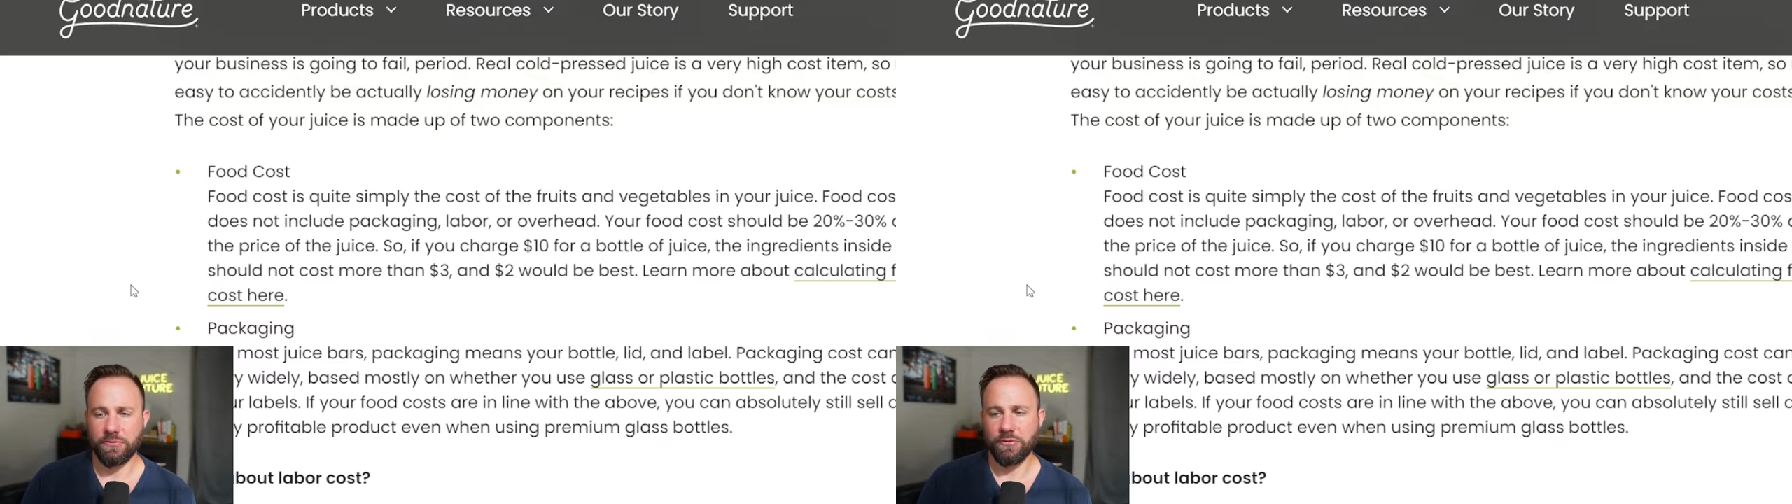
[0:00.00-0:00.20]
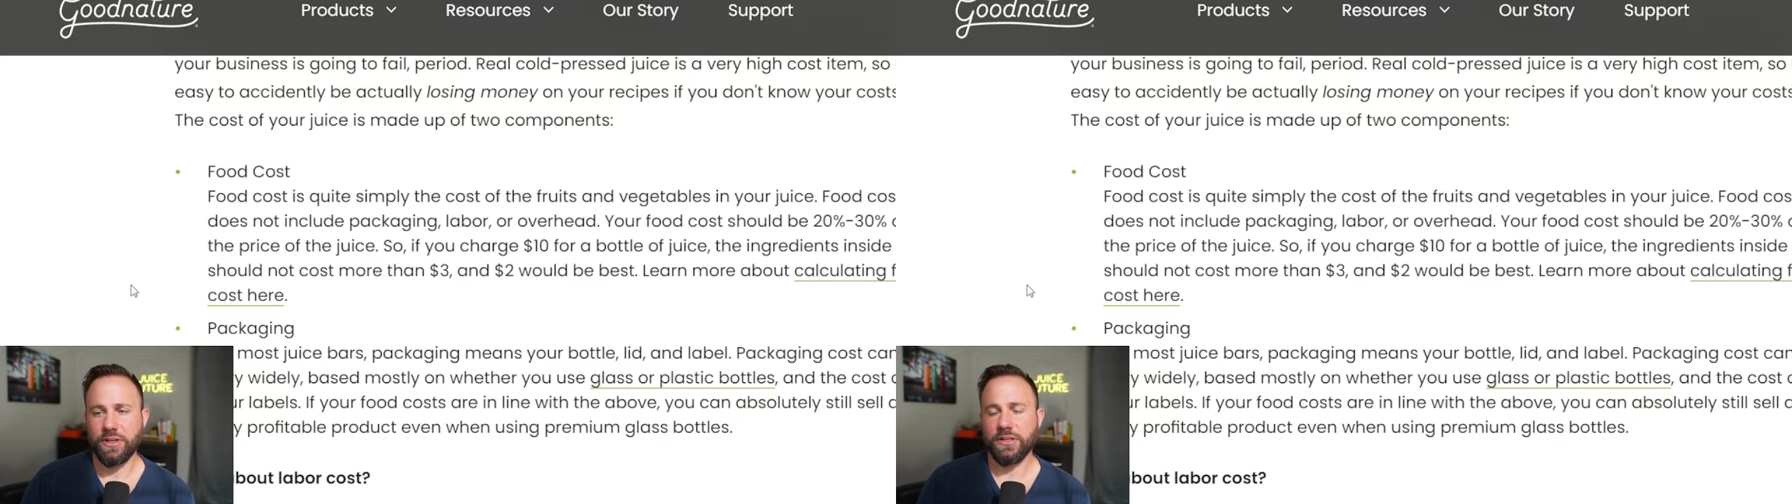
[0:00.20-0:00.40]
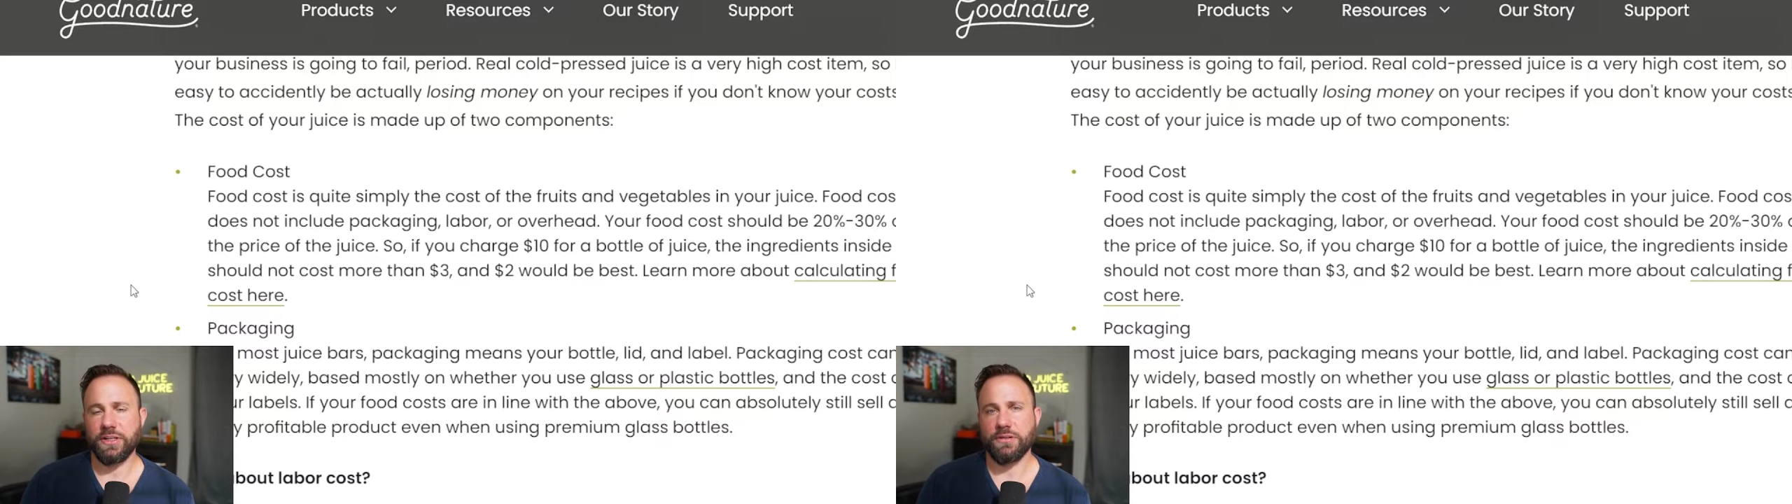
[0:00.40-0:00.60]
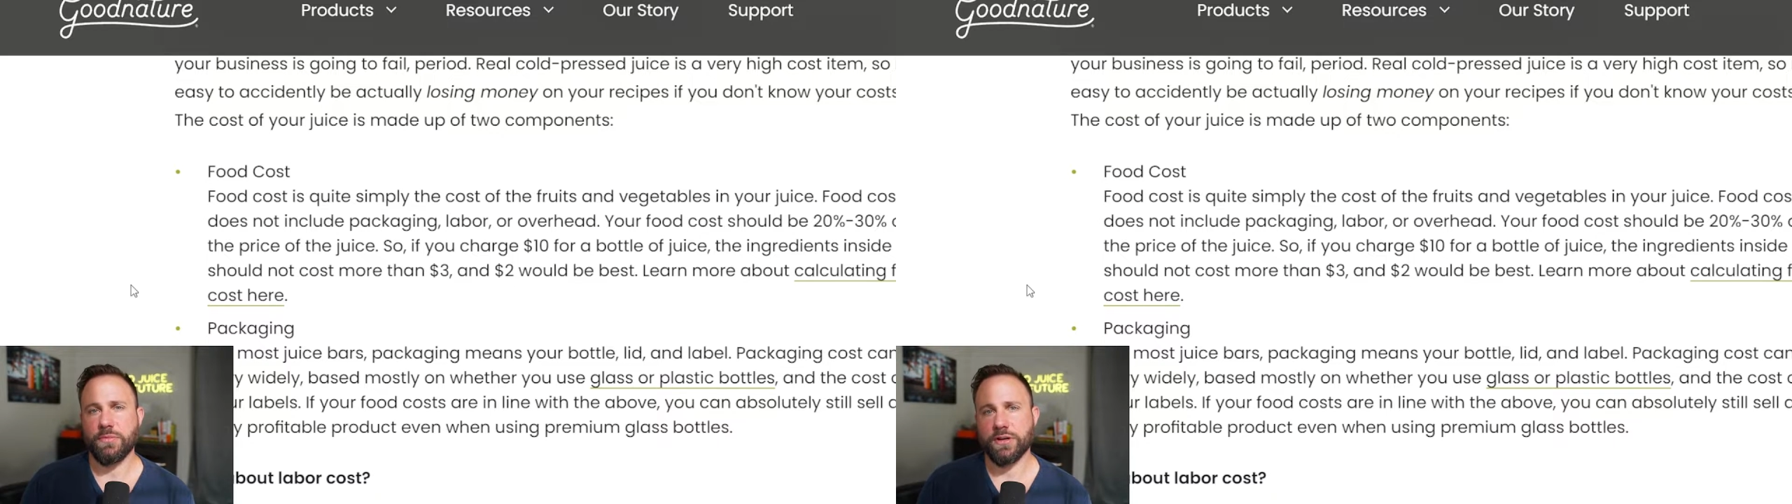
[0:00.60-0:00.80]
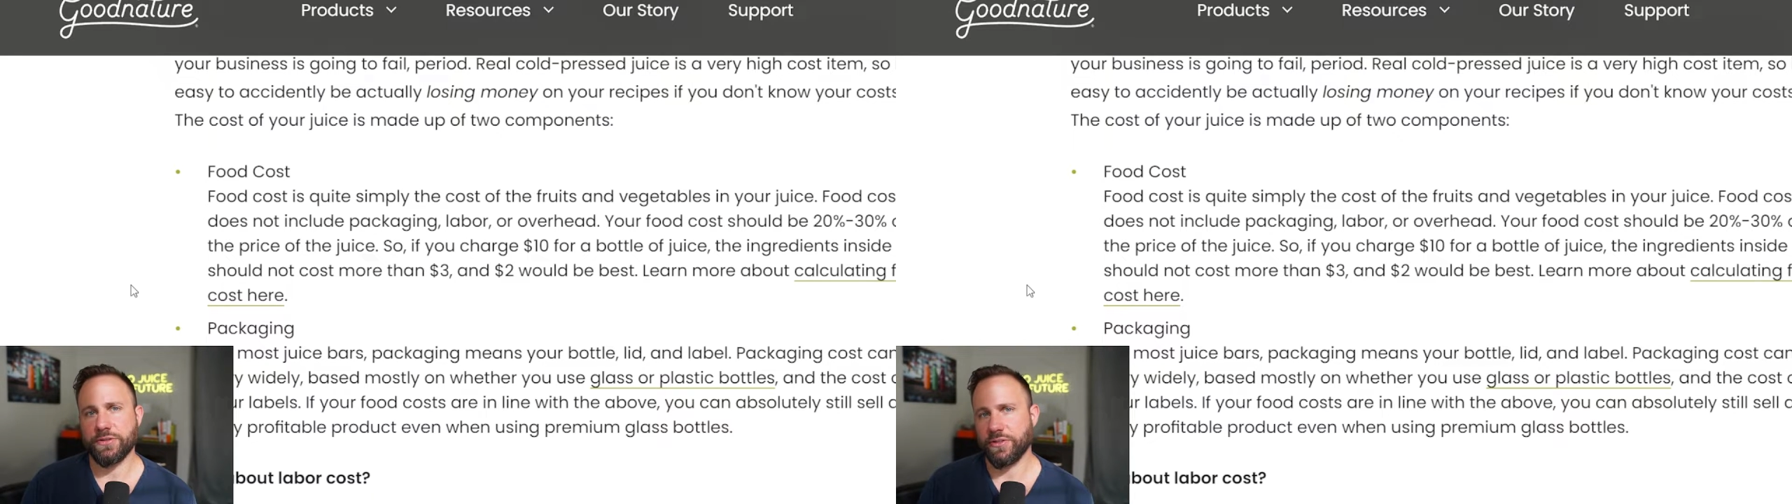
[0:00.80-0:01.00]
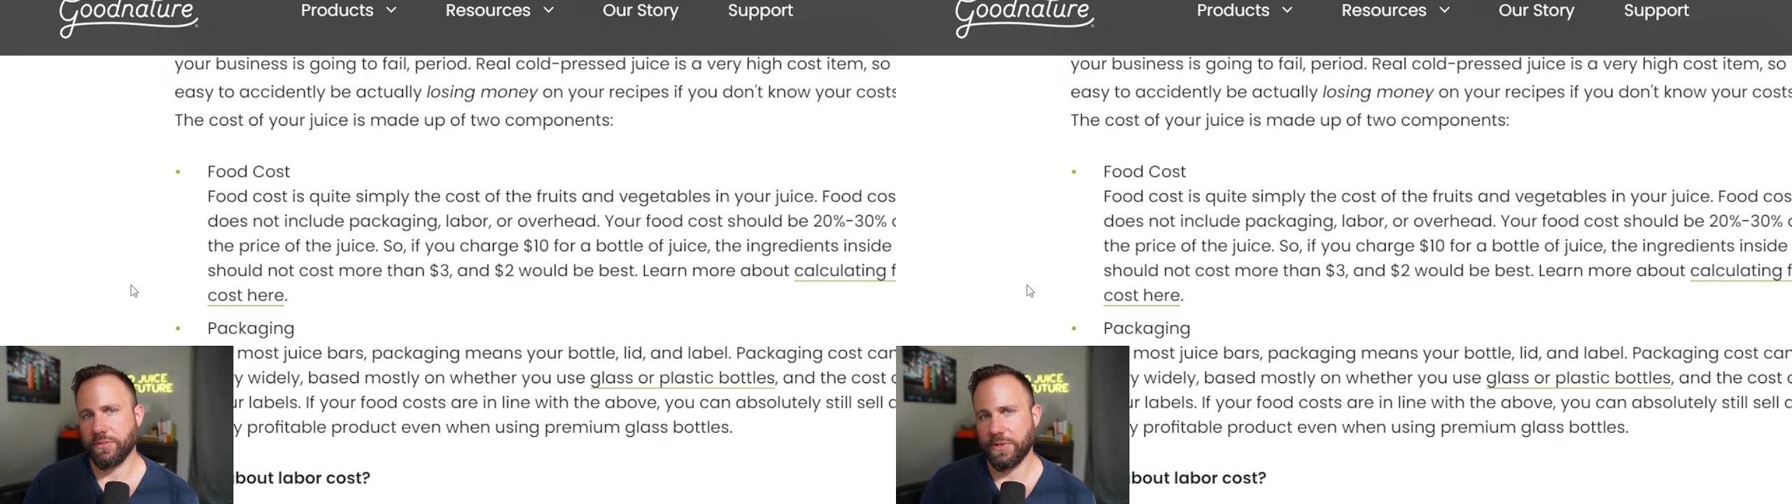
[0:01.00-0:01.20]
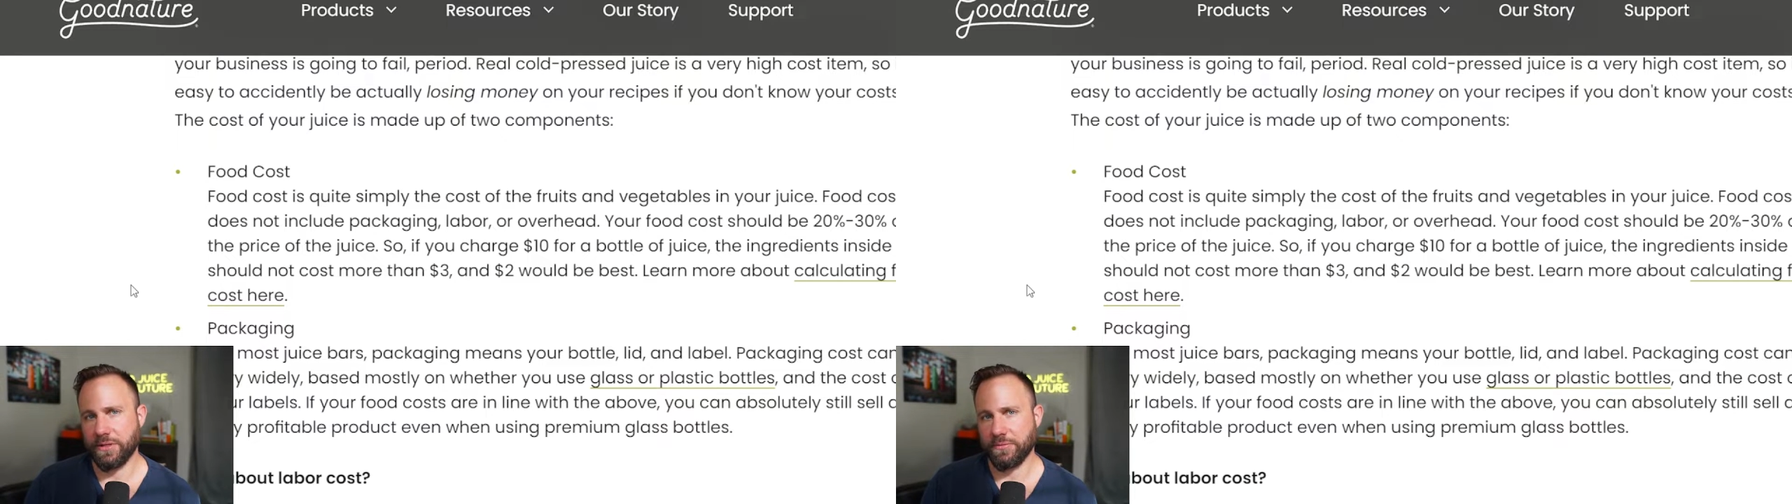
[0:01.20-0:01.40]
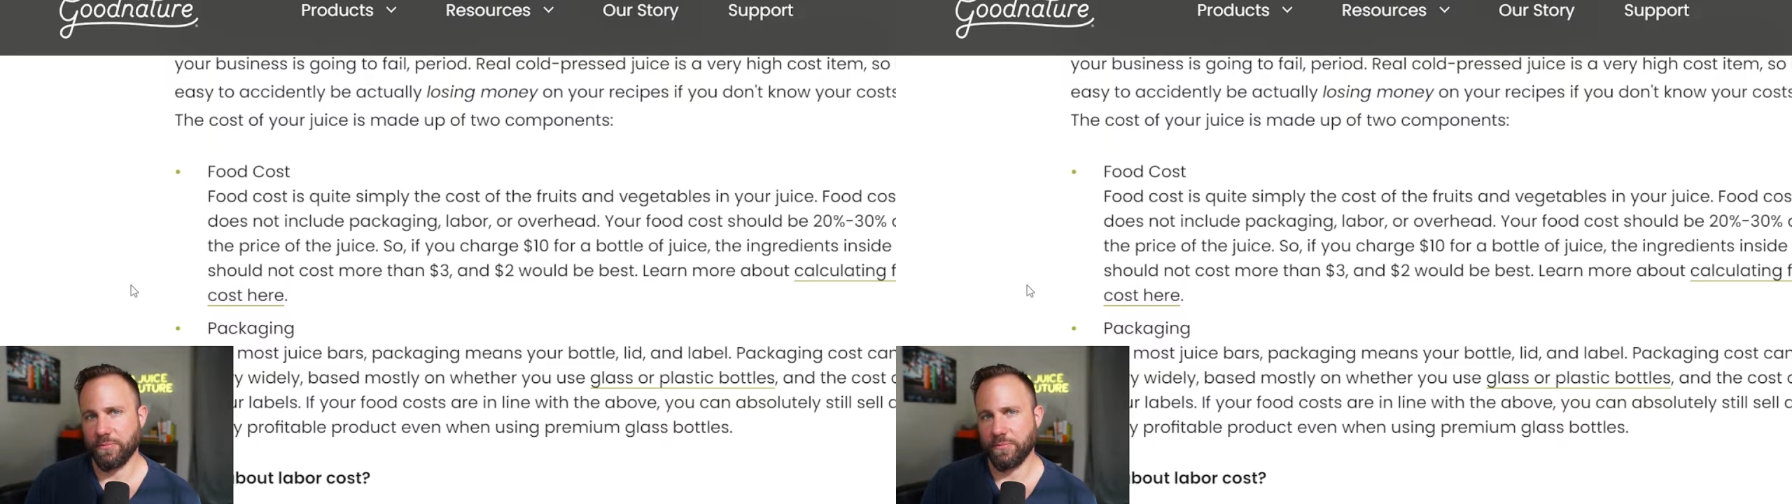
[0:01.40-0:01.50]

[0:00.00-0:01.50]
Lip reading: Really, your margin should be